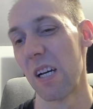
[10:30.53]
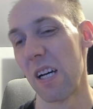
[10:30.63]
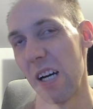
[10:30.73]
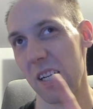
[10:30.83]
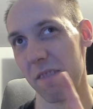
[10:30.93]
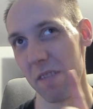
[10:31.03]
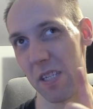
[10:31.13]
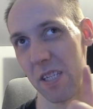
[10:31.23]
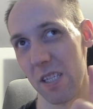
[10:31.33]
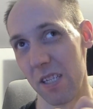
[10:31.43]
I haven't
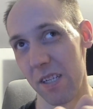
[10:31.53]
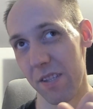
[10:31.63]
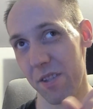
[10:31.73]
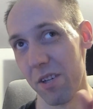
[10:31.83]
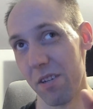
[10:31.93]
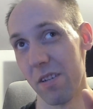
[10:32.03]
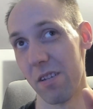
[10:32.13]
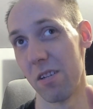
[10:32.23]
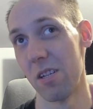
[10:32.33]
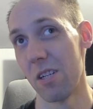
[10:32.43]
seen the
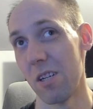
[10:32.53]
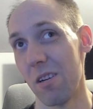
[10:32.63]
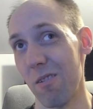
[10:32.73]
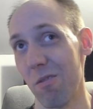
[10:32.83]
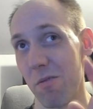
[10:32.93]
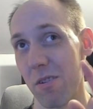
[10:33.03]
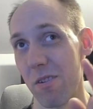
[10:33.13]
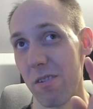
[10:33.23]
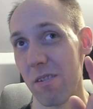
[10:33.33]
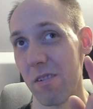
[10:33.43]

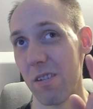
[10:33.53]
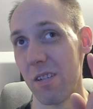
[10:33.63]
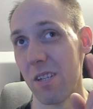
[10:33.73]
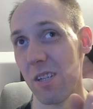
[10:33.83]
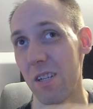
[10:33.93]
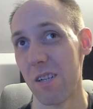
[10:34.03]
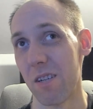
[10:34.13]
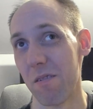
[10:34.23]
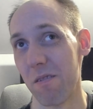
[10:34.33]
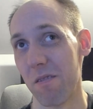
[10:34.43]
older
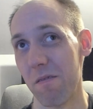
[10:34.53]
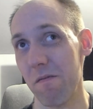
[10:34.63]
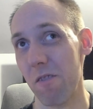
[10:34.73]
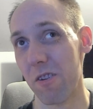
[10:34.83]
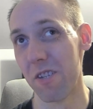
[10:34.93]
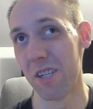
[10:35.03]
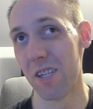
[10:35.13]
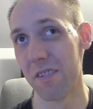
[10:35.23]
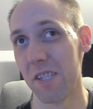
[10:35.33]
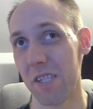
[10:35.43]
version
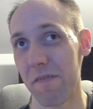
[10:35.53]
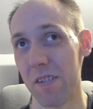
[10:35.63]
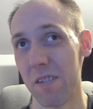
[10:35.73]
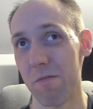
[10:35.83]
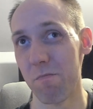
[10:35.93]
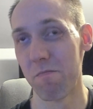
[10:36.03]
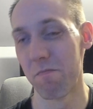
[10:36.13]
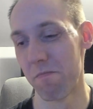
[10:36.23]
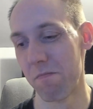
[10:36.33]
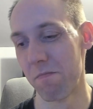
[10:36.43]
of this film.
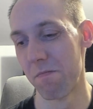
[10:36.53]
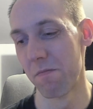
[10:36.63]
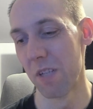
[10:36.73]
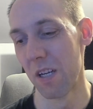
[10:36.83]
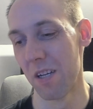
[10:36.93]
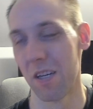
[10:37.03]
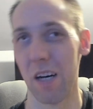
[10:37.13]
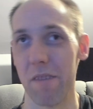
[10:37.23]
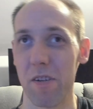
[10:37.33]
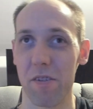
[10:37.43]

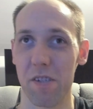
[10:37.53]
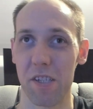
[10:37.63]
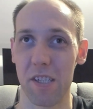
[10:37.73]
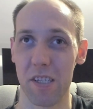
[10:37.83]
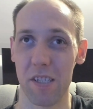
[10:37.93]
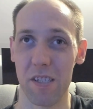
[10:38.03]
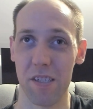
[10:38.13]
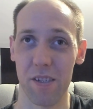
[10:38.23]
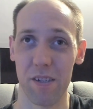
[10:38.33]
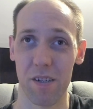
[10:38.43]
I've only seen,
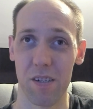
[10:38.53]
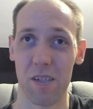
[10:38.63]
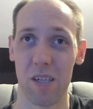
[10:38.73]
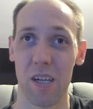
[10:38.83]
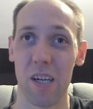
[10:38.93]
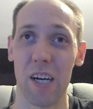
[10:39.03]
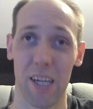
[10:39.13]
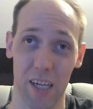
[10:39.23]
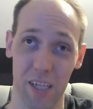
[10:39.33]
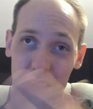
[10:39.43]
I
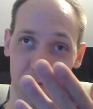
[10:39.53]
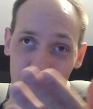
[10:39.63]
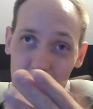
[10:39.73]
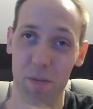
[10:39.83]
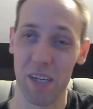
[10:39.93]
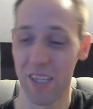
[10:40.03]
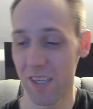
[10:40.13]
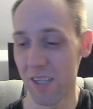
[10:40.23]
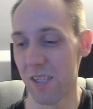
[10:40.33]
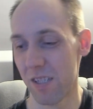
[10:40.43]
guess,
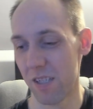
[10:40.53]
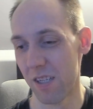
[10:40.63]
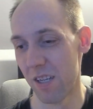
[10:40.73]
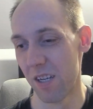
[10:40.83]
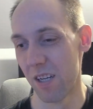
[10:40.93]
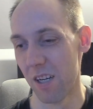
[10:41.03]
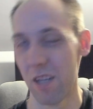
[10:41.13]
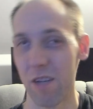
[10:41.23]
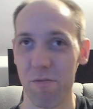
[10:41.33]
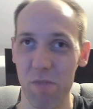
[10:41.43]
remake,
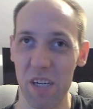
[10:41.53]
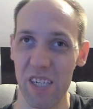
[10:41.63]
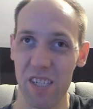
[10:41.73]
but